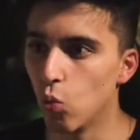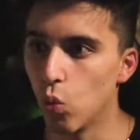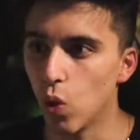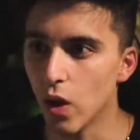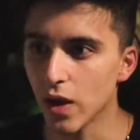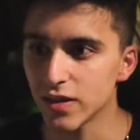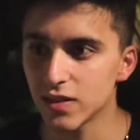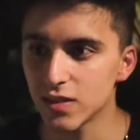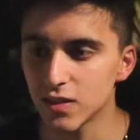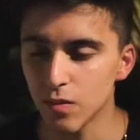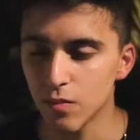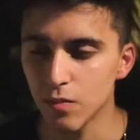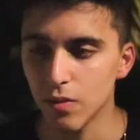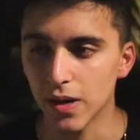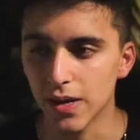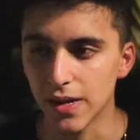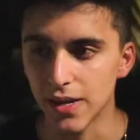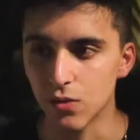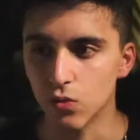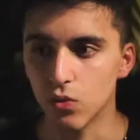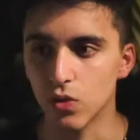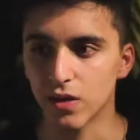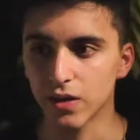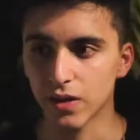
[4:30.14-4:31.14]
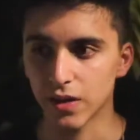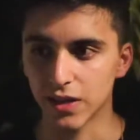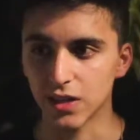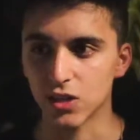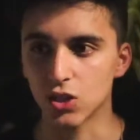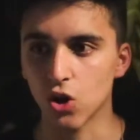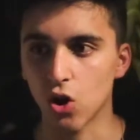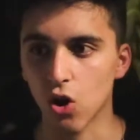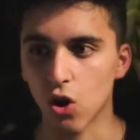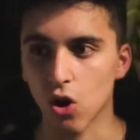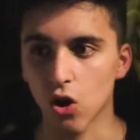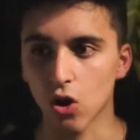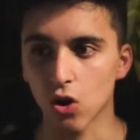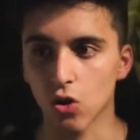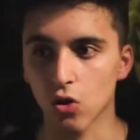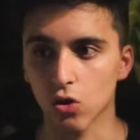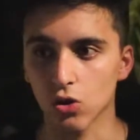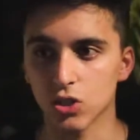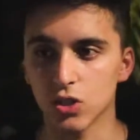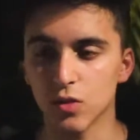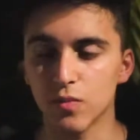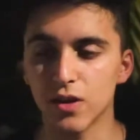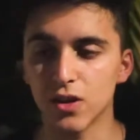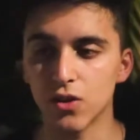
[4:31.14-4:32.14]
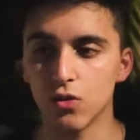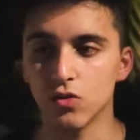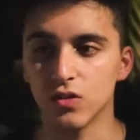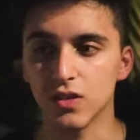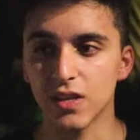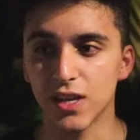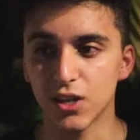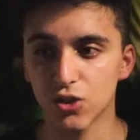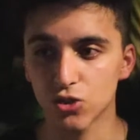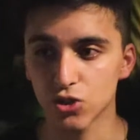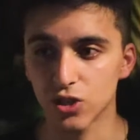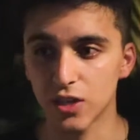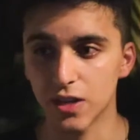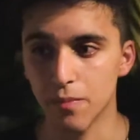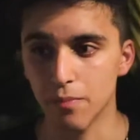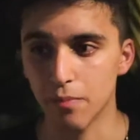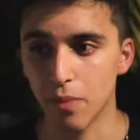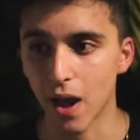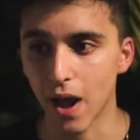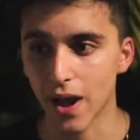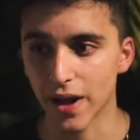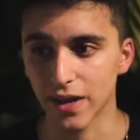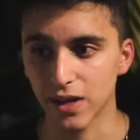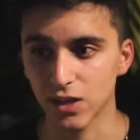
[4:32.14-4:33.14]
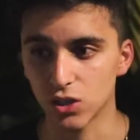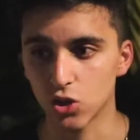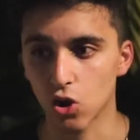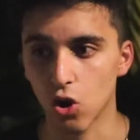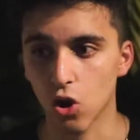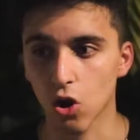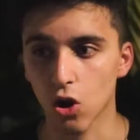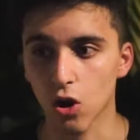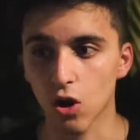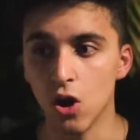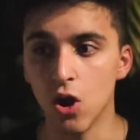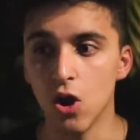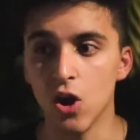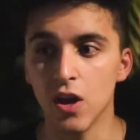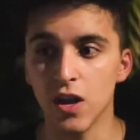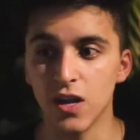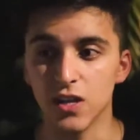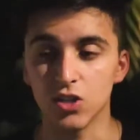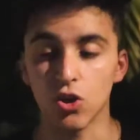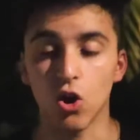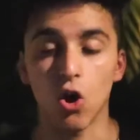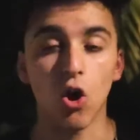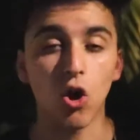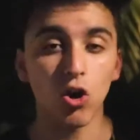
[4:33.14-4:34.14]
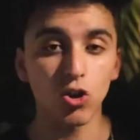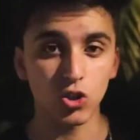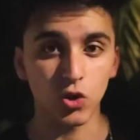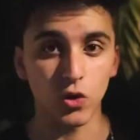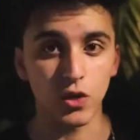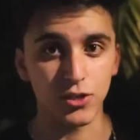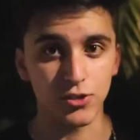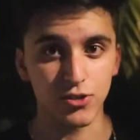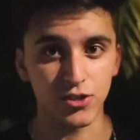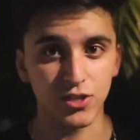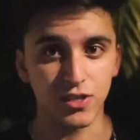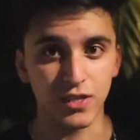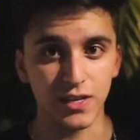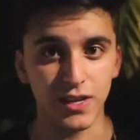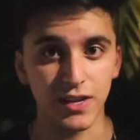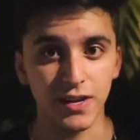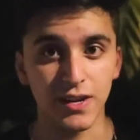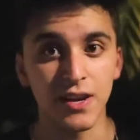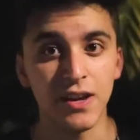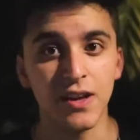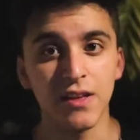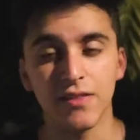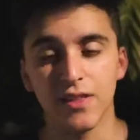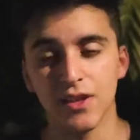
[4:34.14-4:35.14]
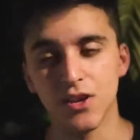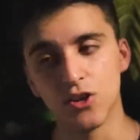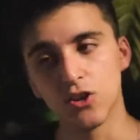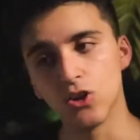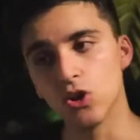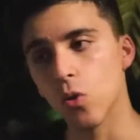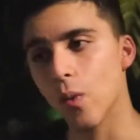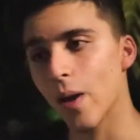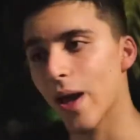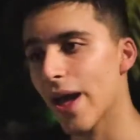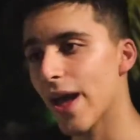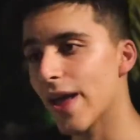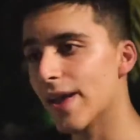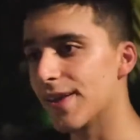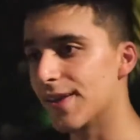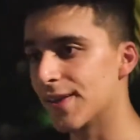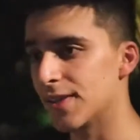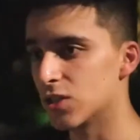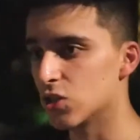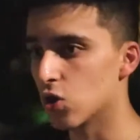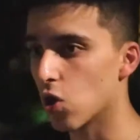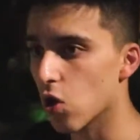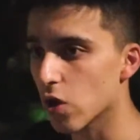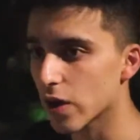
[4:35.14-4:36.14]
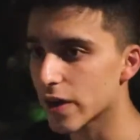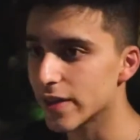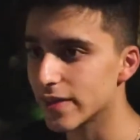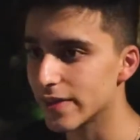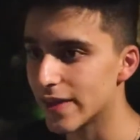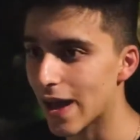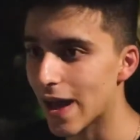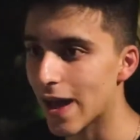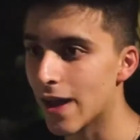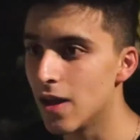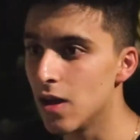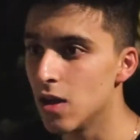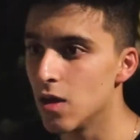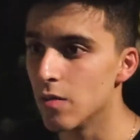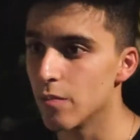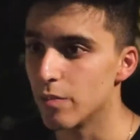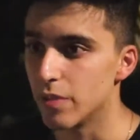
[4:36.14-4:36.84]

what somebody with a guitar or somebody who's interested in buying guitar is also interested in, then you can go ahead and target that,